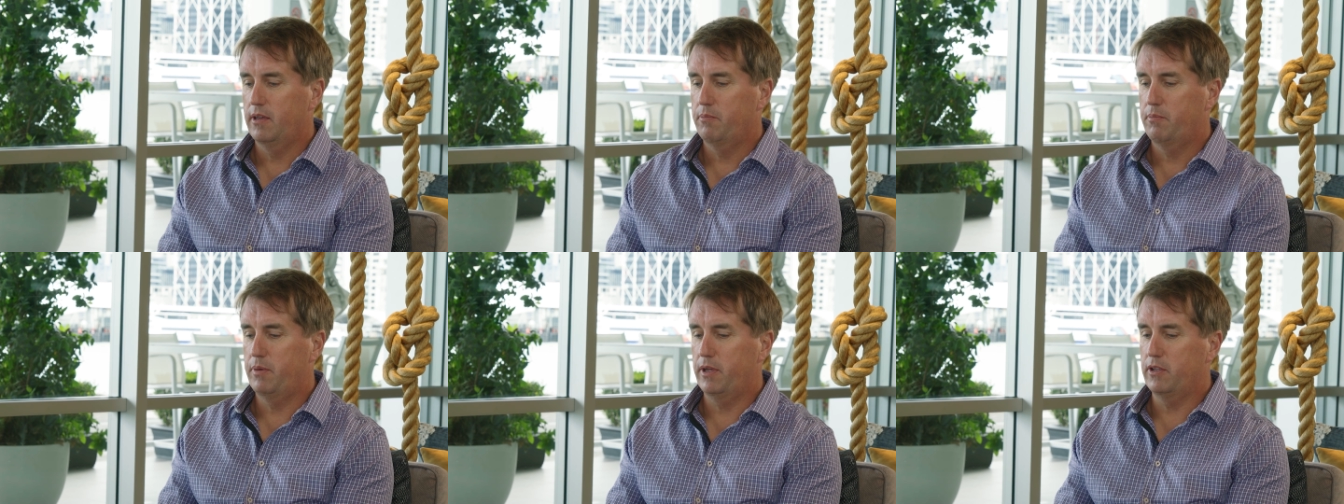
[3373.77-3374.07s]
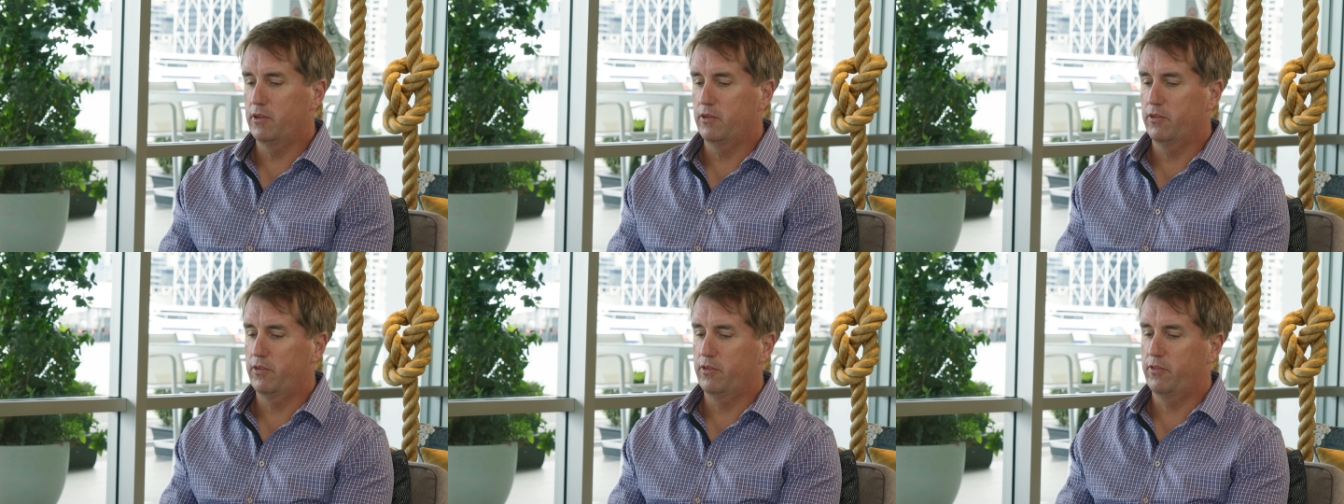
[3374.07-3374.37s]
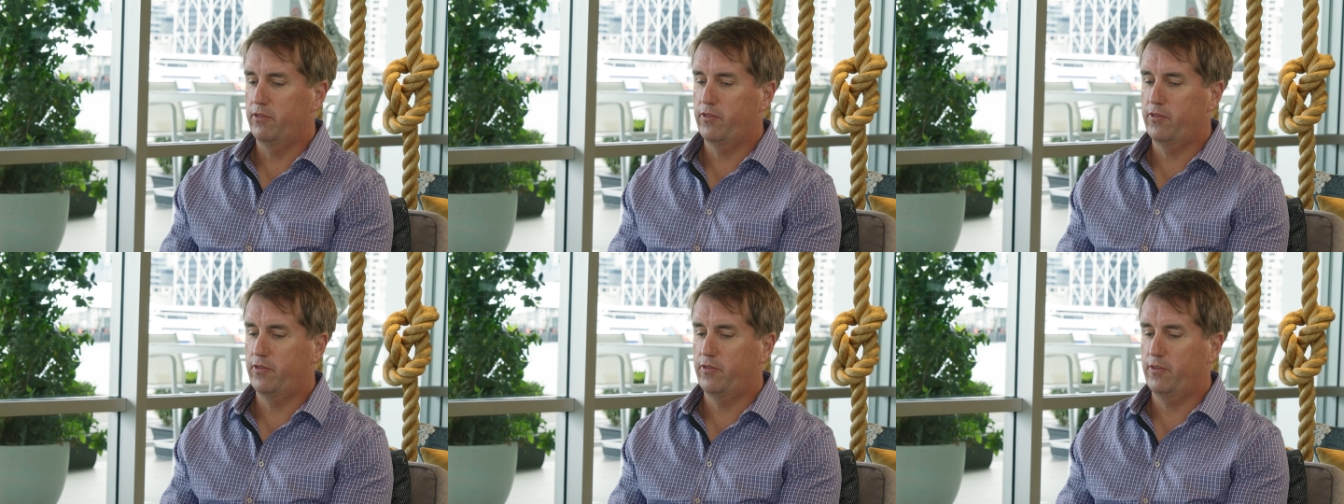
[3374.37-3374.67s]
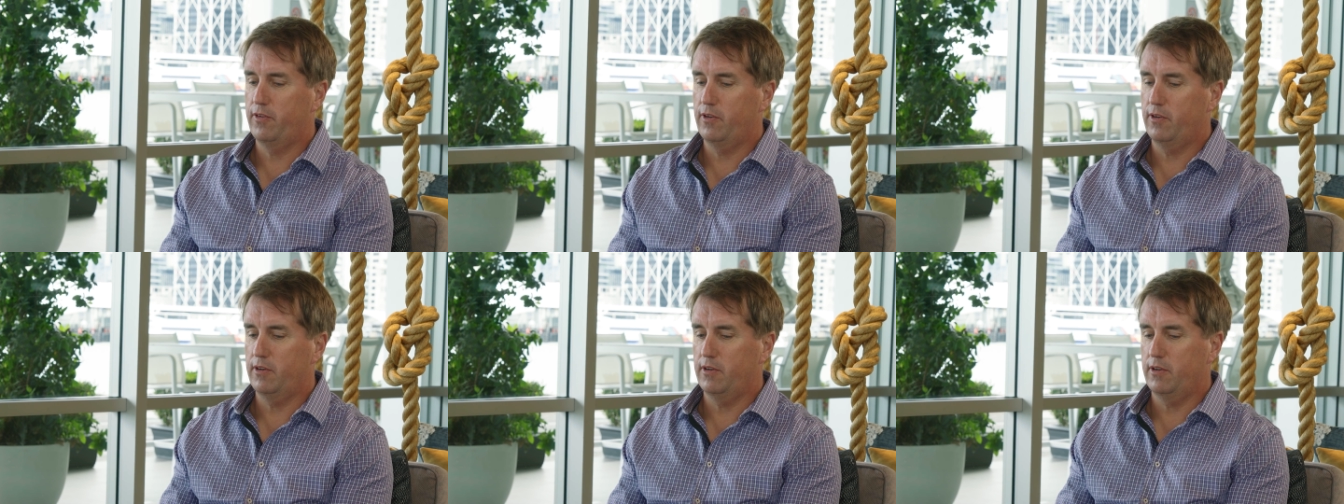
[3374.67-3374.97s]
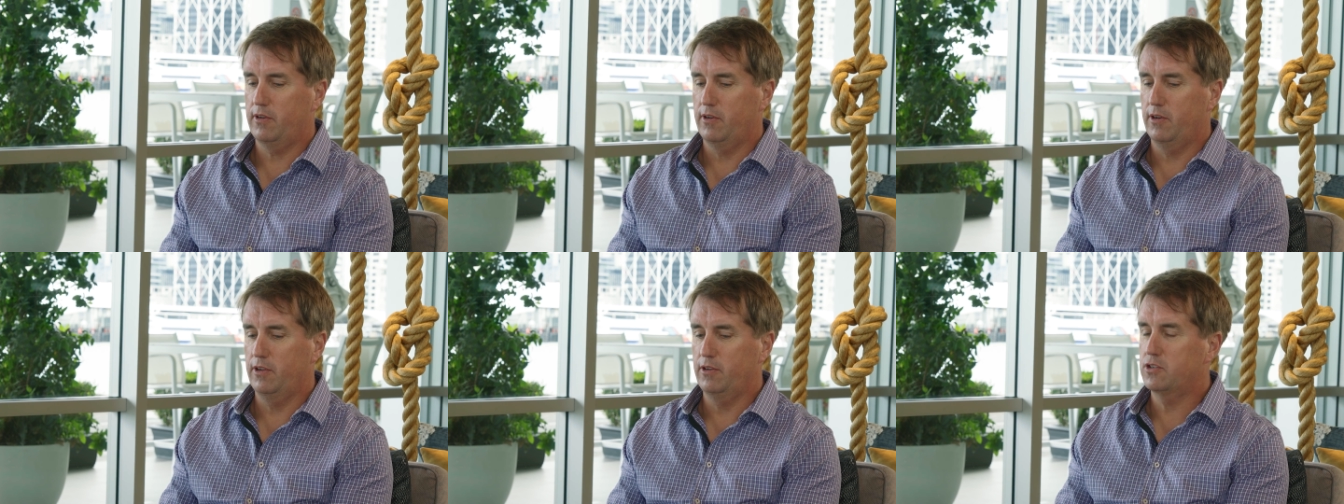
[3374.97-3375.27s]
but you've
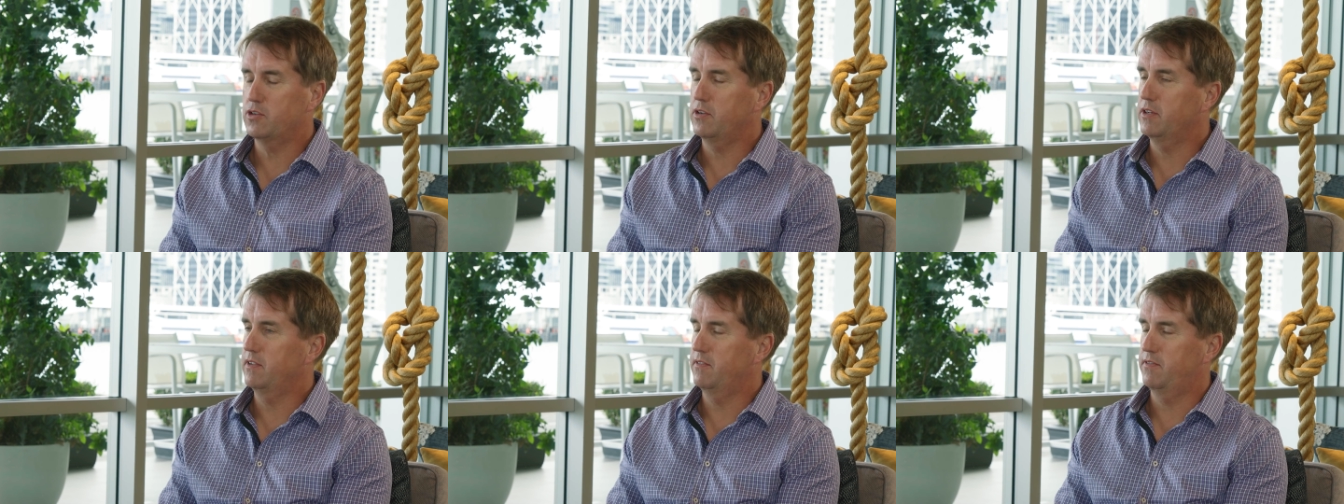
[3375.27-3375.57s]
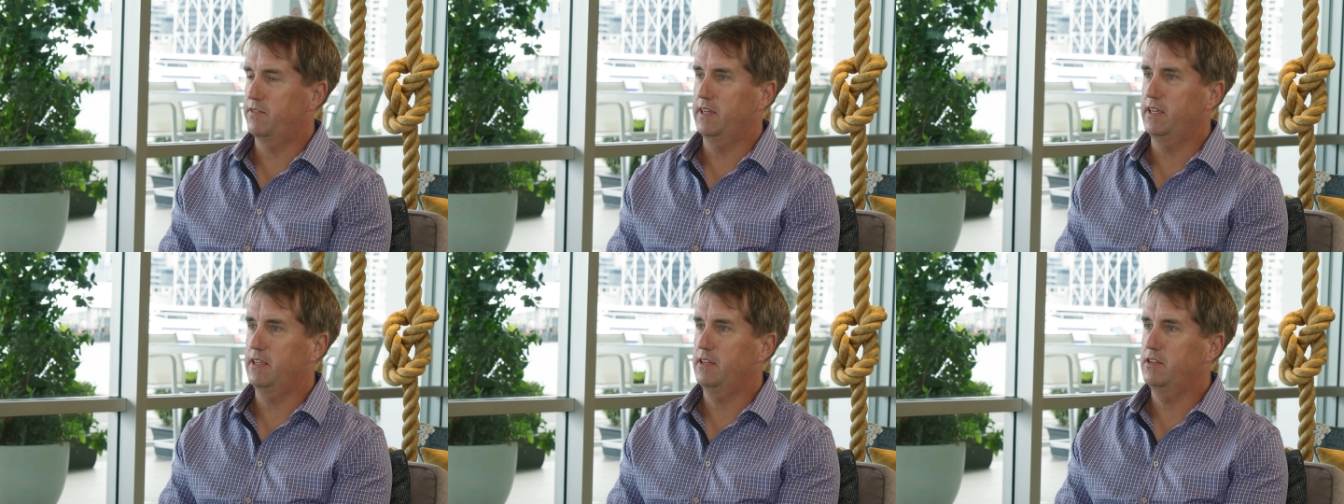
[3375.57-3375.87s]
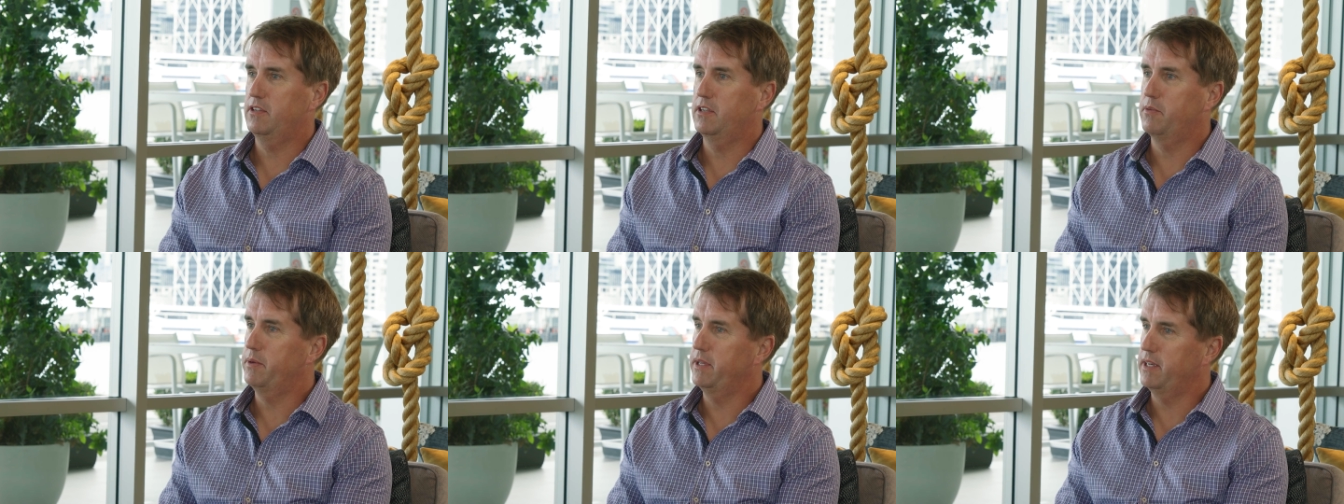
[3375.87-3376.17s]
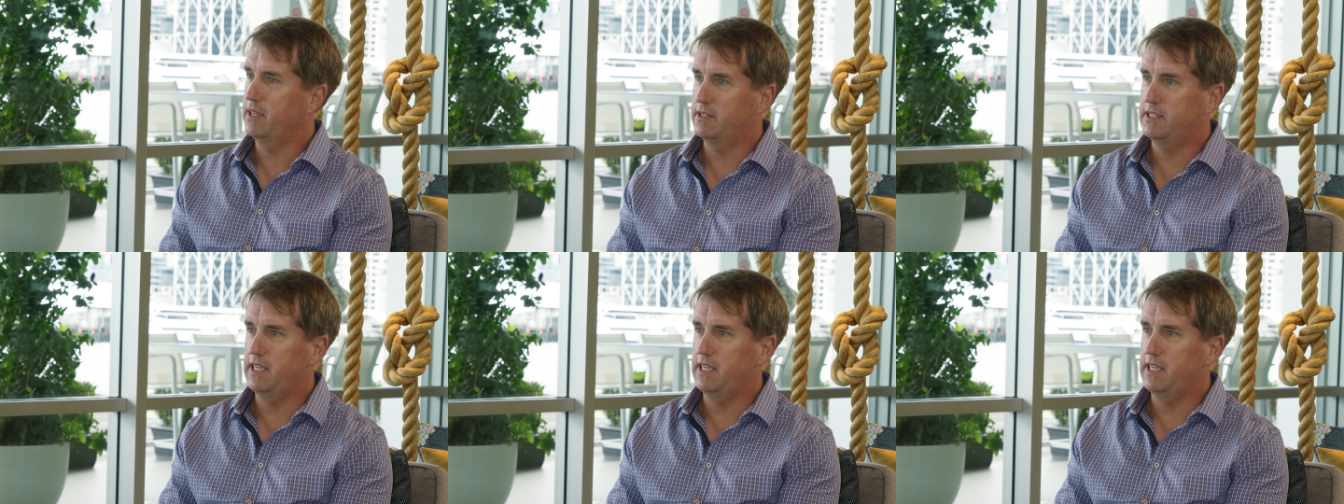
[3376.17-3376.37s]
learnt on your feet. You've been hmm.